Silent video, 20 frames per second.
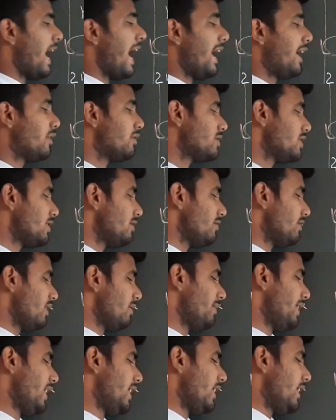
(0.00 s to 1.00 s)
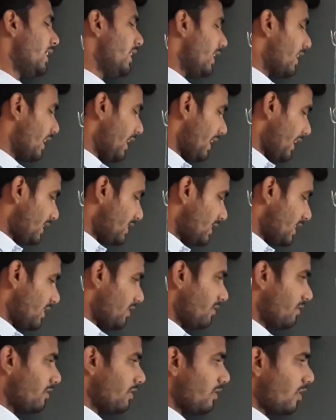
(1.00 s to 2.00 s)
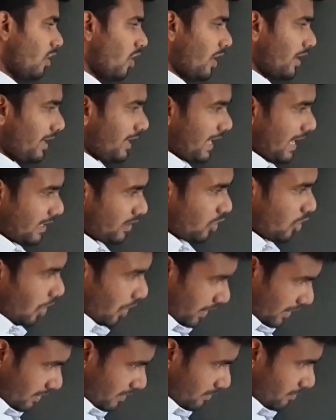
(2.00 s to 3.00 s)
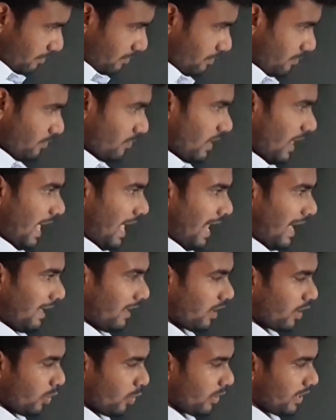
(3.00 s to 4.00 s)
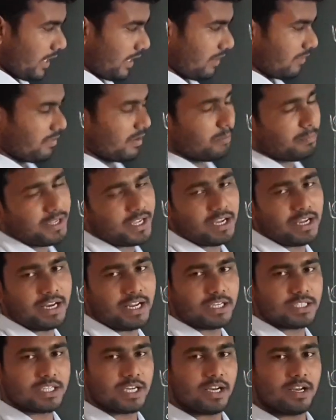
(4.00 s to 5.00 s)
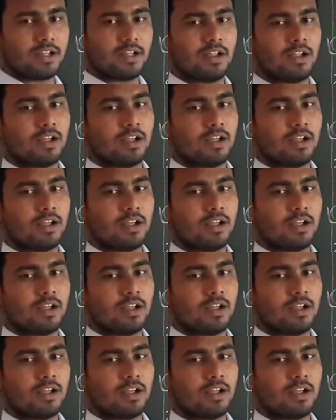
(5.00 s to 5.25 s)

Hydrogen will be collected on cathode and chlorine will be collected